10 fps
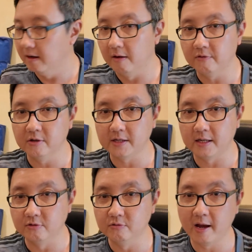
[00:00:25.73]
Of course,
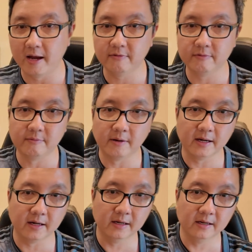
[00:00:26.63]
I do have
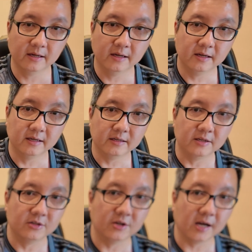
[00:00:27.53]
my
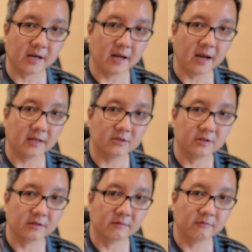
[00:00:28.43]
DJI
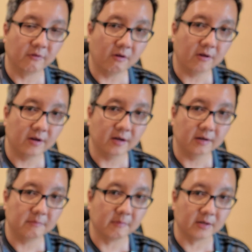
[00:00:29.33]
Action 4 here,